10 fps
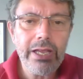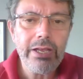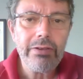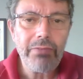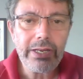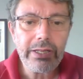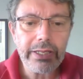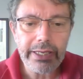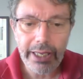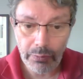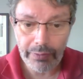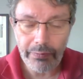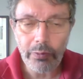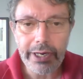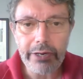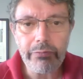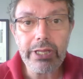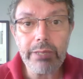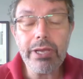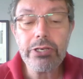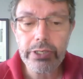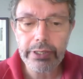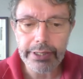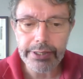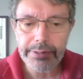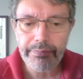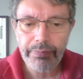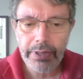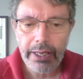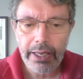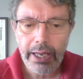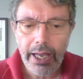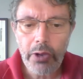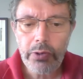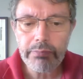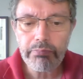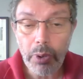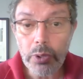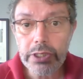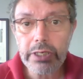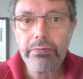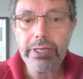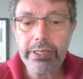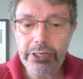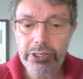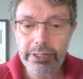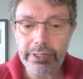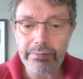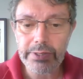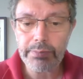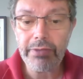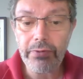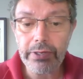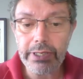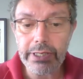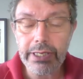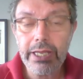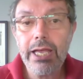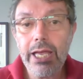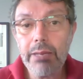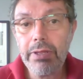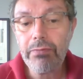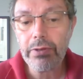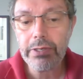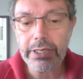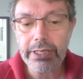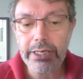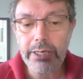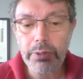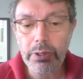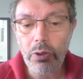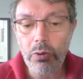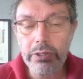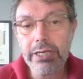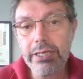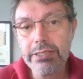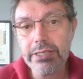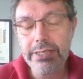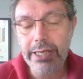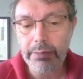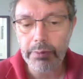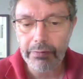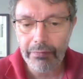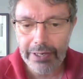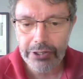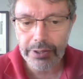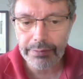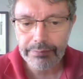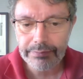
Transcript: Finally, and we've already really mentioned this, how can positive initiatives be funded and be funded in a prolonged and sustainable fashion?